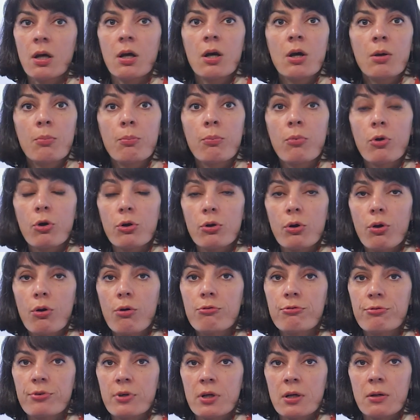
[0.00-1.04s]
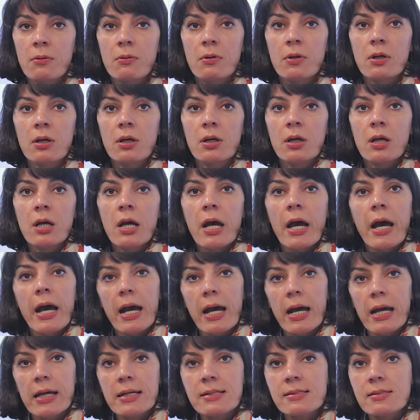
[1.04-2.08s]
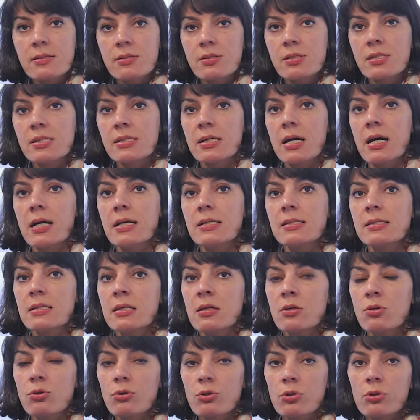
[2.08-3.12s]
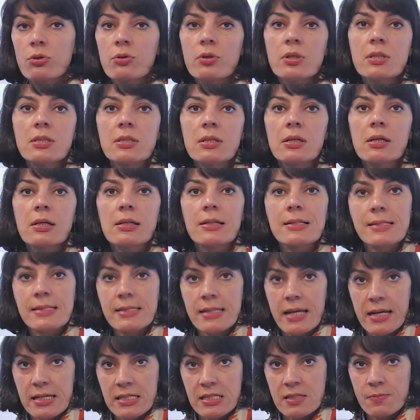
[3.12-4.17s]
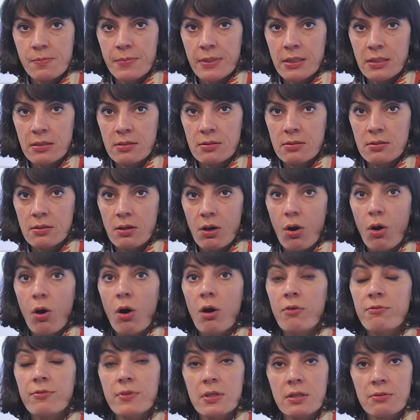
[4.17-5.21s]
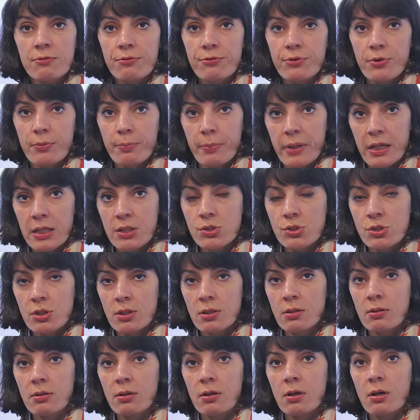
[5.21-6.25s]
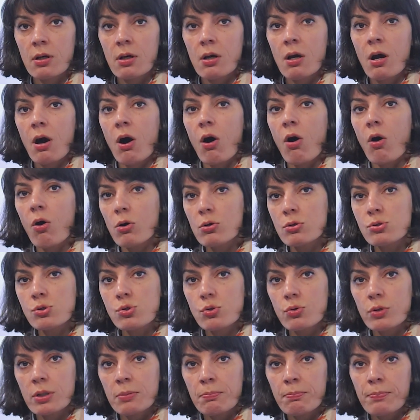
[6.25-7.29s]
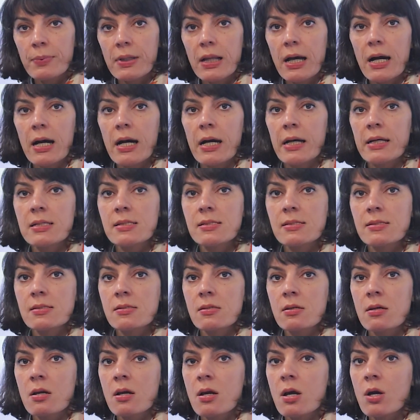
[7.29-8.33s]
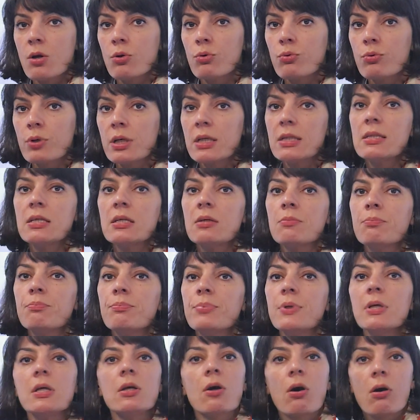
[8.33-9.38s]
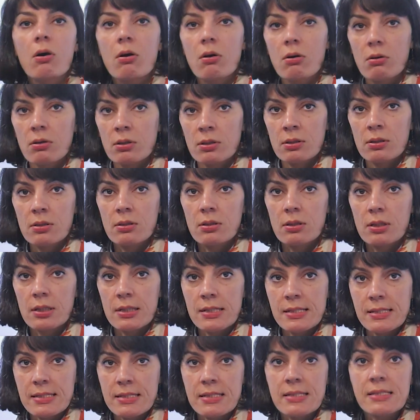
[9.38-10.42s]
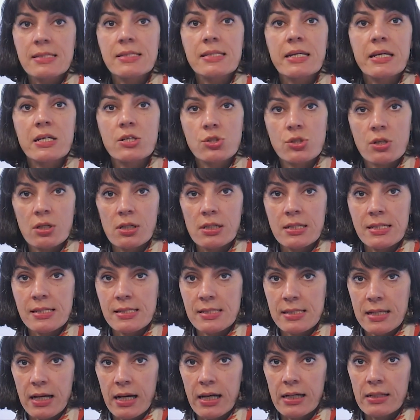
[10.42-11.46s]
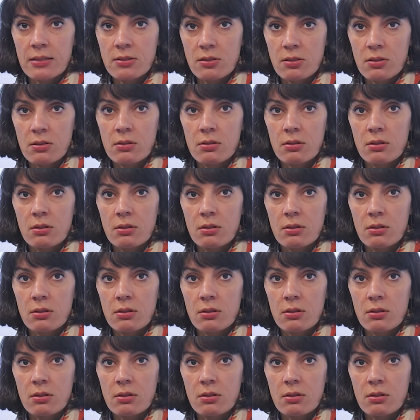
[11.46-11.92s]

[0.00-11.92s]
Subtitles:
Moreover, exercising your critical assessment of the information also implies reading beyond a sensationalist title,